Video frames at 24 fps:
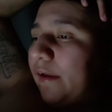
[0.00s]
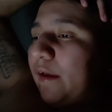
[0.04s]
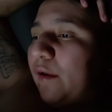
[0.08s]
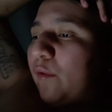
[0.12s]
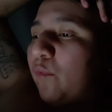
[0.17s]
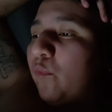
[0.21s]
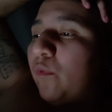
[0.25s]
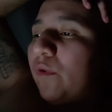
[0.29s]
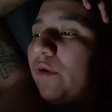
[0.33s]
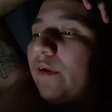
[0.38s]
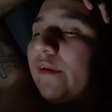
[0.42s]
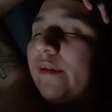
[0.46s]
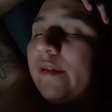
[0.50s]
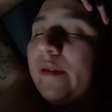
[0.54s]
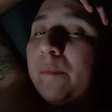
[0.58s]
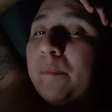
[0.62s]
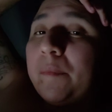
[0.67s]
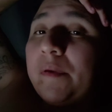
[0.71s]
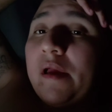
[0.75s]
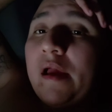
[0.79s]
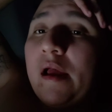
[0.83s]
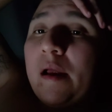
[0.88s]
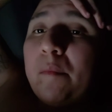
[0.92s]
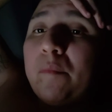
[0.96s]
get one of
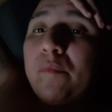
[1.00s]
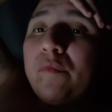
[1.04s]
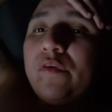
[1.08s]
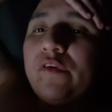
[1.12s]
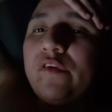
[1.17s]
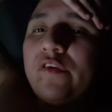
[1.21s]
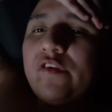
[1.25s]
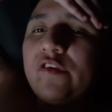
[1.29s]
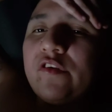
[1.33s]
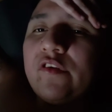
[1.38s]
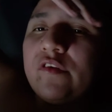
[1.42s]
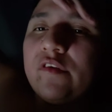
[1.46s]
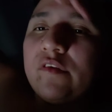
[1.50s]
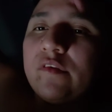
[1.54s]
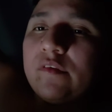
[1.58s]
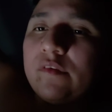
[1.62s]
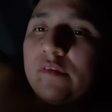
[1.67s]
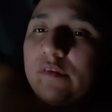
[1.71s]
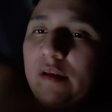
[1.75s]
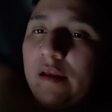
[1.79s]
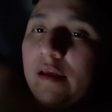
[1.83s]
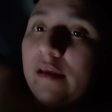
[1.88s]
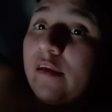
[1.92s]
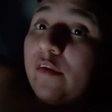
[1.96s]
them cameras,
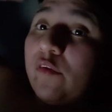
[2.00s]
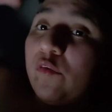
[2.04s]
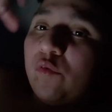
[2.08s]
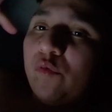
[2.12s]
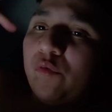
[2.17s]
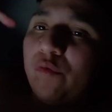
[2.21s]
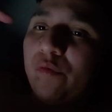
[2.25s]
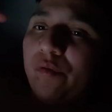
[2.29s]
like, you